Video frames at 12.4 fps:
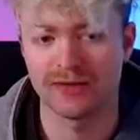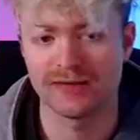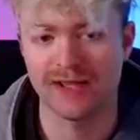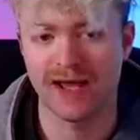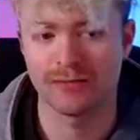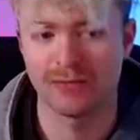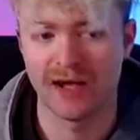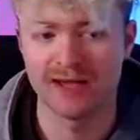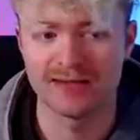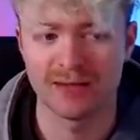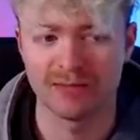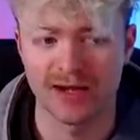attack
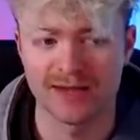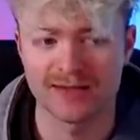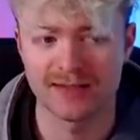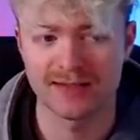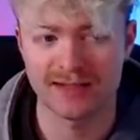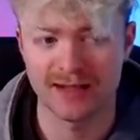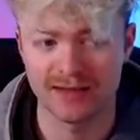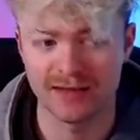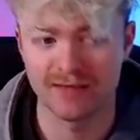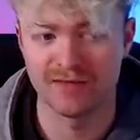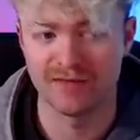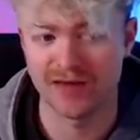might take precedence. I
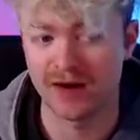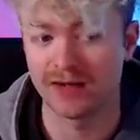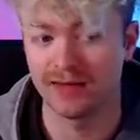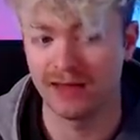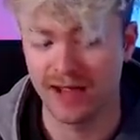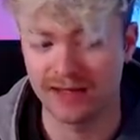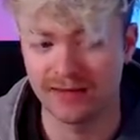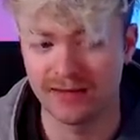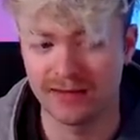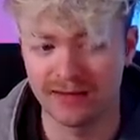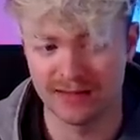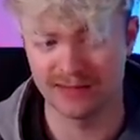think very
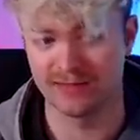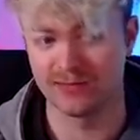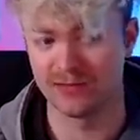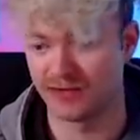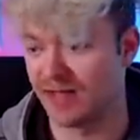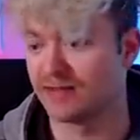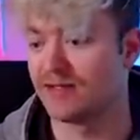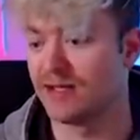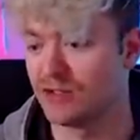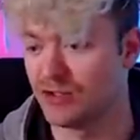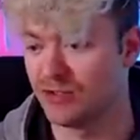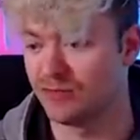likely is the move knight
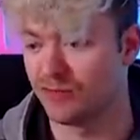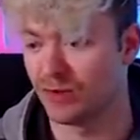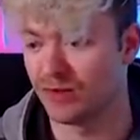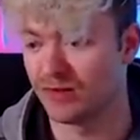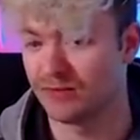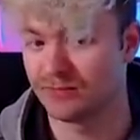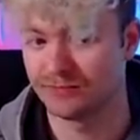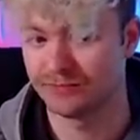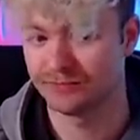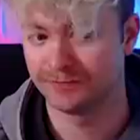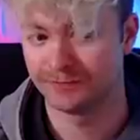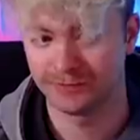takes g4
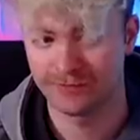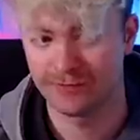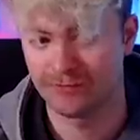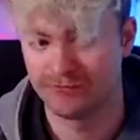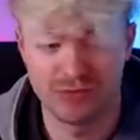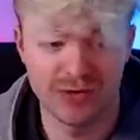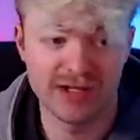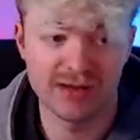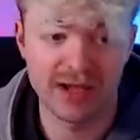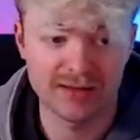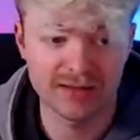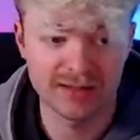pretty
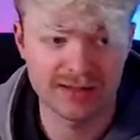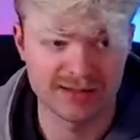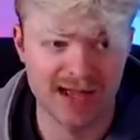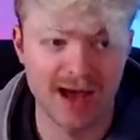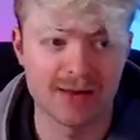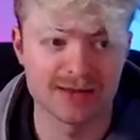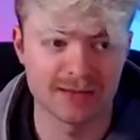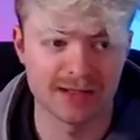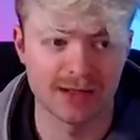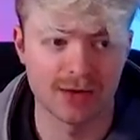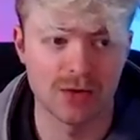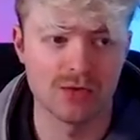likely, because now he's gonna be
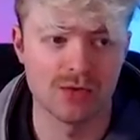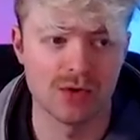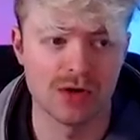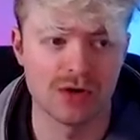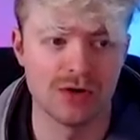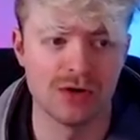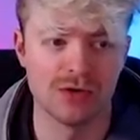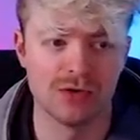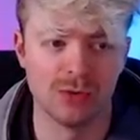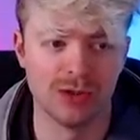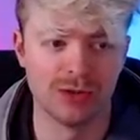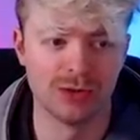like, oh, whoa, whoa,
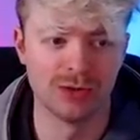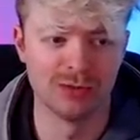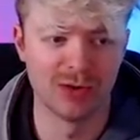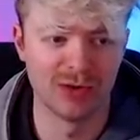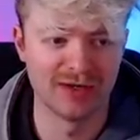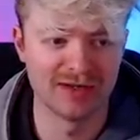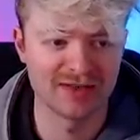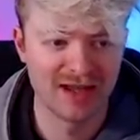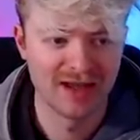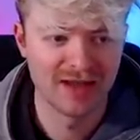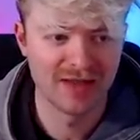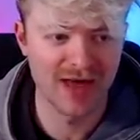whoa, boys.
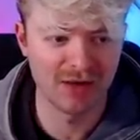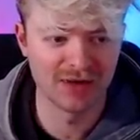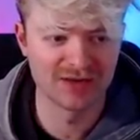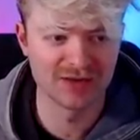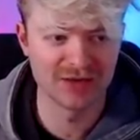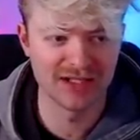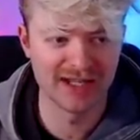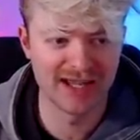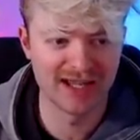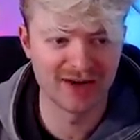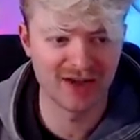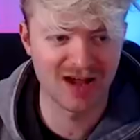That one's really
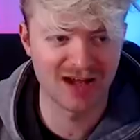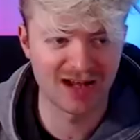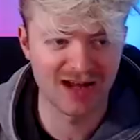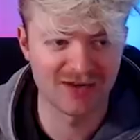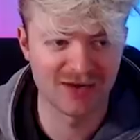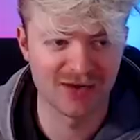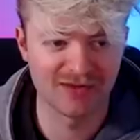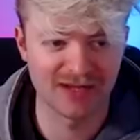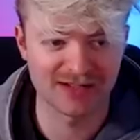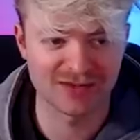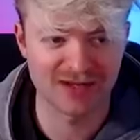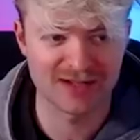hit a lot. I don't know if
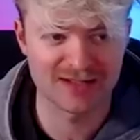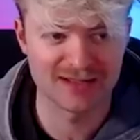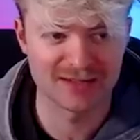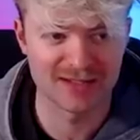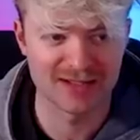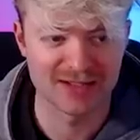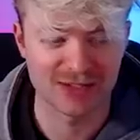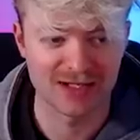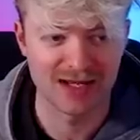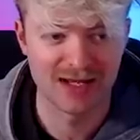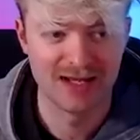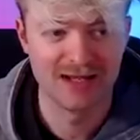I can trust this
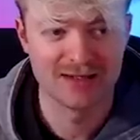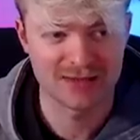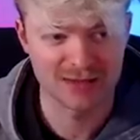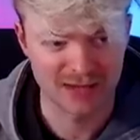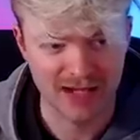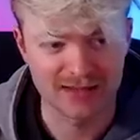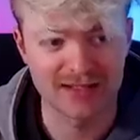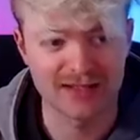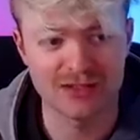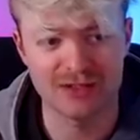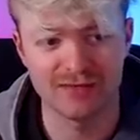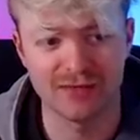position. So knight
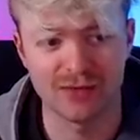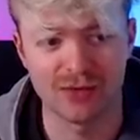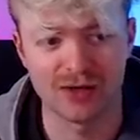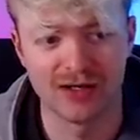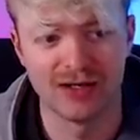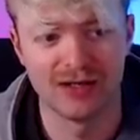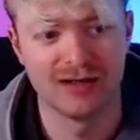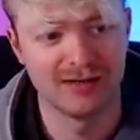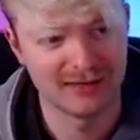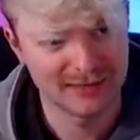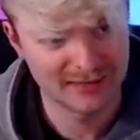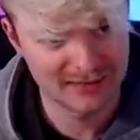takes g4.
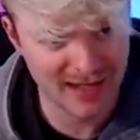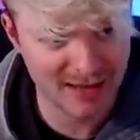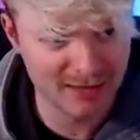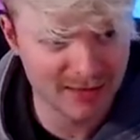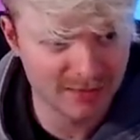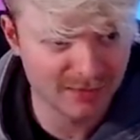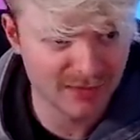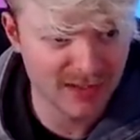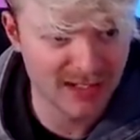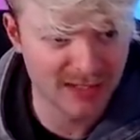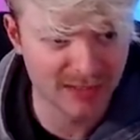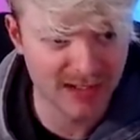Damn it,
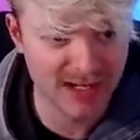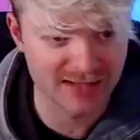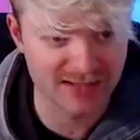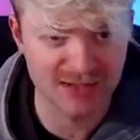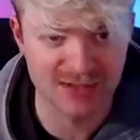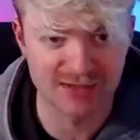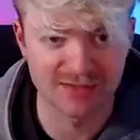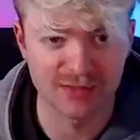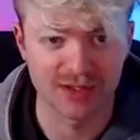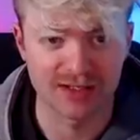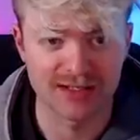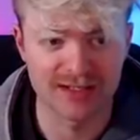he didn't play knight takes
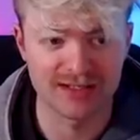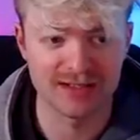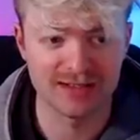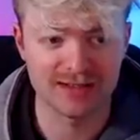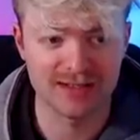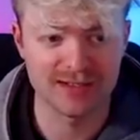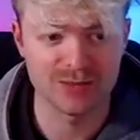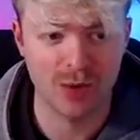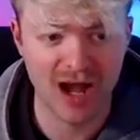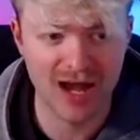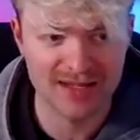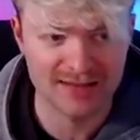g4. He He's
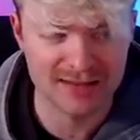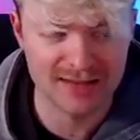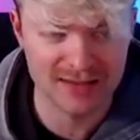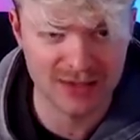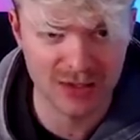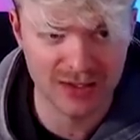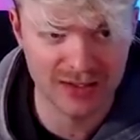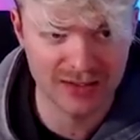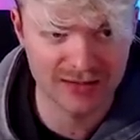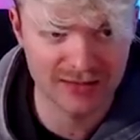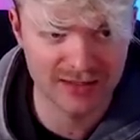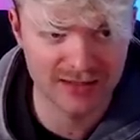wise. He
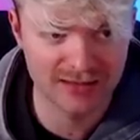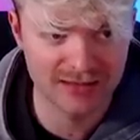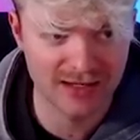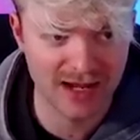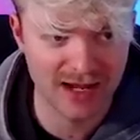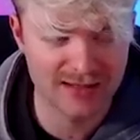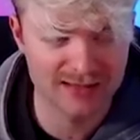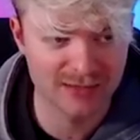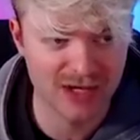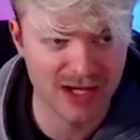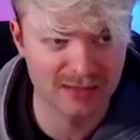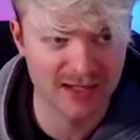saw that, that I had
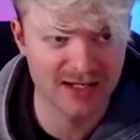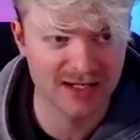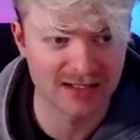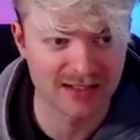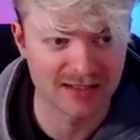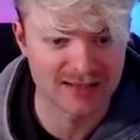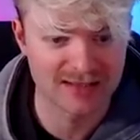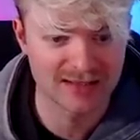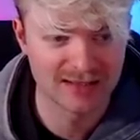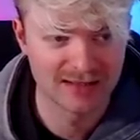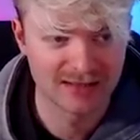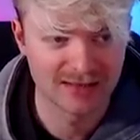some checkmate ideas.
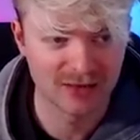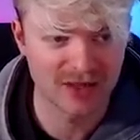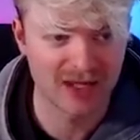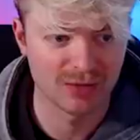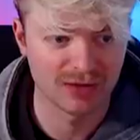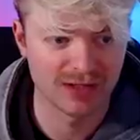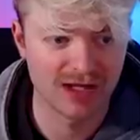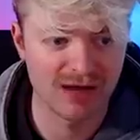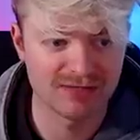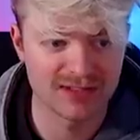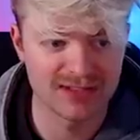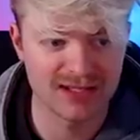Okay, we're gonna
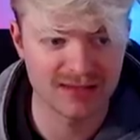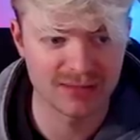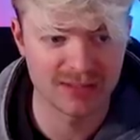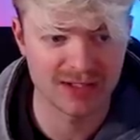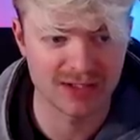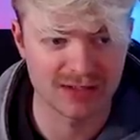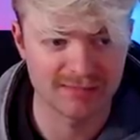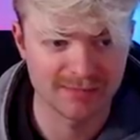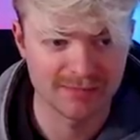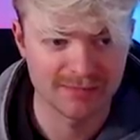have to take the bishop.